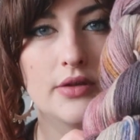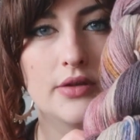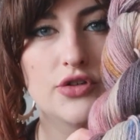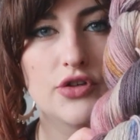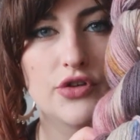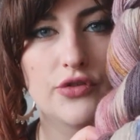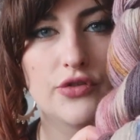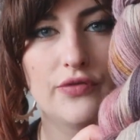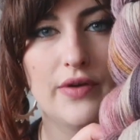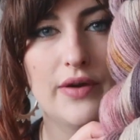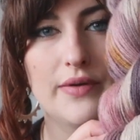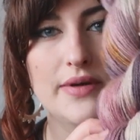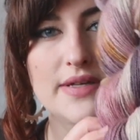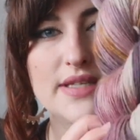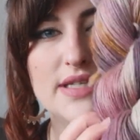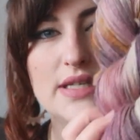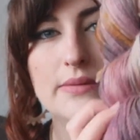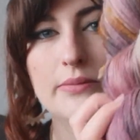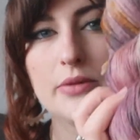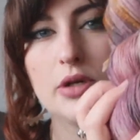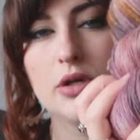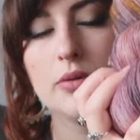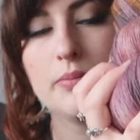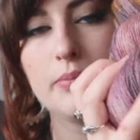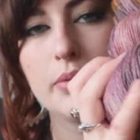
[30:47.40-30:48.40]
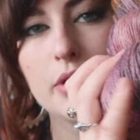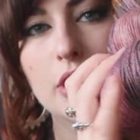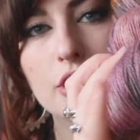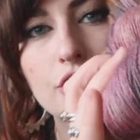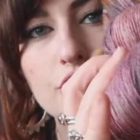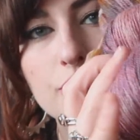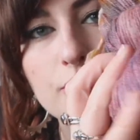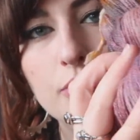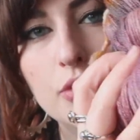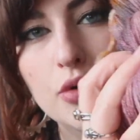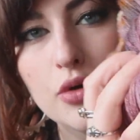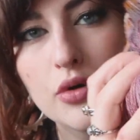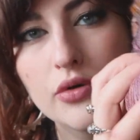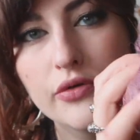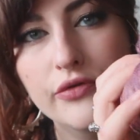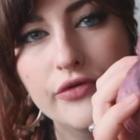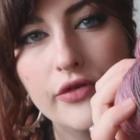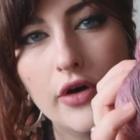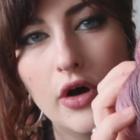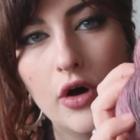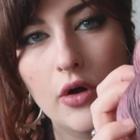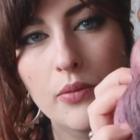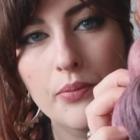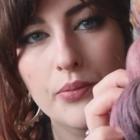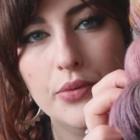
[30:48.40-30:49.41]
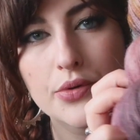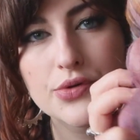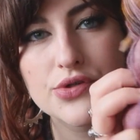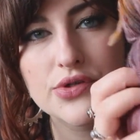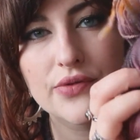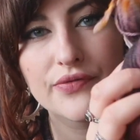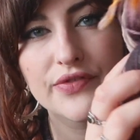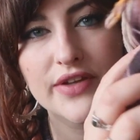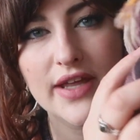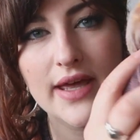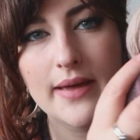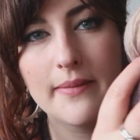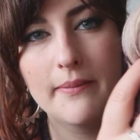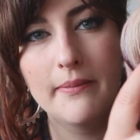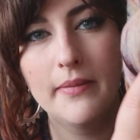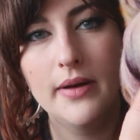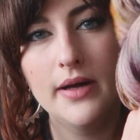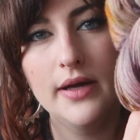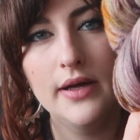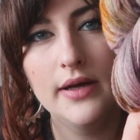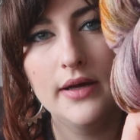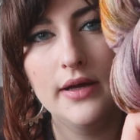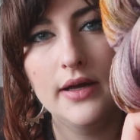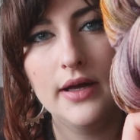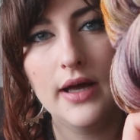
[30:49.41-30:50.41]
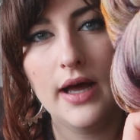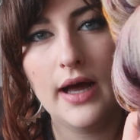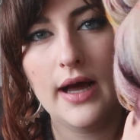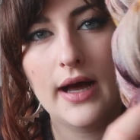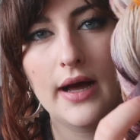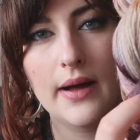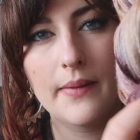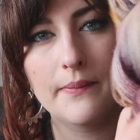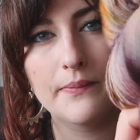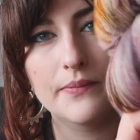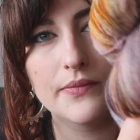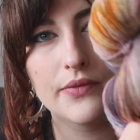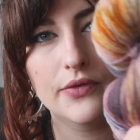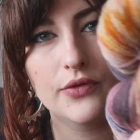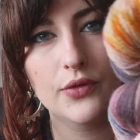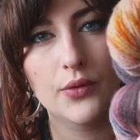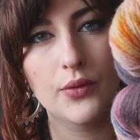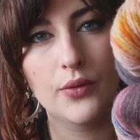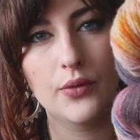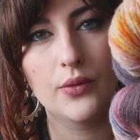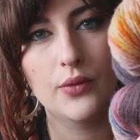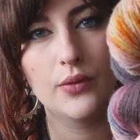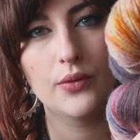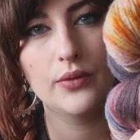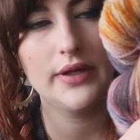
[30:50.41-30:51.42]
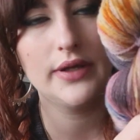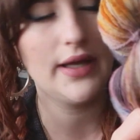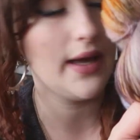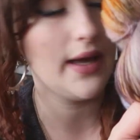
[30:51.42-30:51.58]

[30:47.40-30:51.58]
just very similar blush move on both of them. So